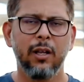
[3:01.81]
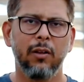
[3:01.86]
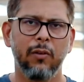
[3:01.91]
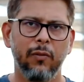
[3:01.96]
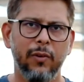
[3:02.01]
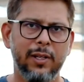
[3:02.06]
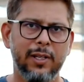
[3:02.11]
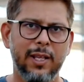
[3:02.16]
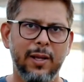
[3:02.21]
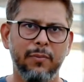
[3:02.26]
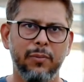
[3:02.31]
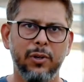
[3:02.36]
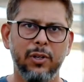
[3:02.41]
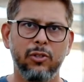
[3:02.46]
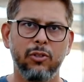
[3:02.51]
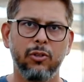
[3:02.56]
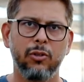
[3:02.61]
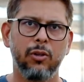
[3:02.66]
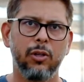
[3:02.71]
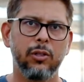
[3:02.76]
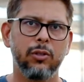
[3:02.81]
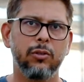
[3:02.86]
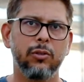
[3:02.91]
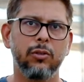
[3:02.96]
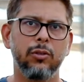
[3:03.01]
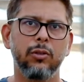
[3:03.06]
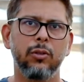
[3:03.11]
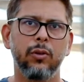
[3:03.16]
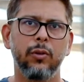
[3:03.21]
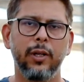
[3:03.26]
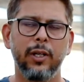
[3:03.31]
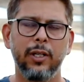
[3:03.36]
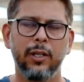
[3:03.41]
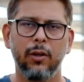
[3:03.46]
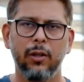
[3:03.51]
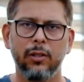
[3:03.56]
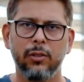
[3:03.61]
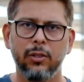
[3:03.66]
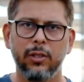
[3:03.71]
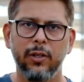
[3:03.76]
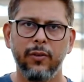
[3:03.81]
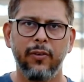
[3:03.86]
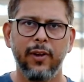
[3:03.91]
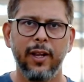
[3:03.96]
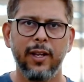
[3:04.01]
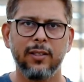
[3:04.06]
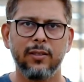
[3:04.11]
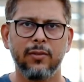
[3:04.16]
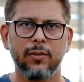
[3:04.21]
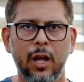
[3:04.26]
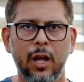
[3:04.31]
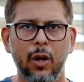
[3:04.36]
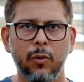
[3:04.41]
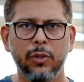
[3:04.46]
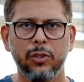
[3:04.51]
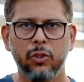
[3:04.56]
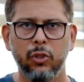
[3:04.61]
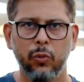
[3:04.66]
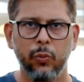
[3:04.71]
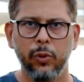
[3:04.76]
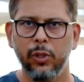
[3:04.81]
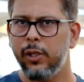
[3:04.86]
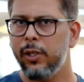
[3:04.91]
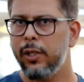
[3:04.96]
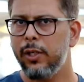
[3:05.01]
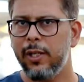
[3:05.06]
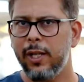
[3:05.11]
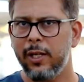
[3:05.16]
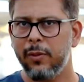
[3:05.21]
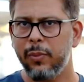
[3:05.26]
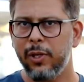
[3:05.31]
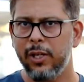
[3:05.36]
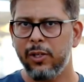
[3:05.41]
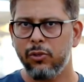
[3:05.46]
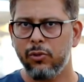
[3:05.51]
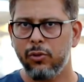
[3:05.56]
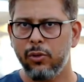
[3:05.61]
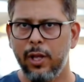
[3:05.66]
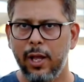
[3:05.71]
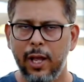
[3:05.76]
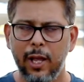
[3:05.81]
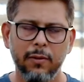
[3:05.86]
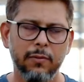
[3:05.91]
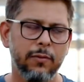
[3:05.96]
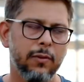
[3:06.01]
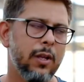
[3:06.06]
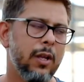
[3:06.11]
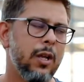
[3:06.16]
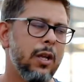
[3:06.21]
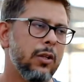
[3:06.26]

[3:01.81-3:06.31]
With temperature also, it also defines much humidity that place should have.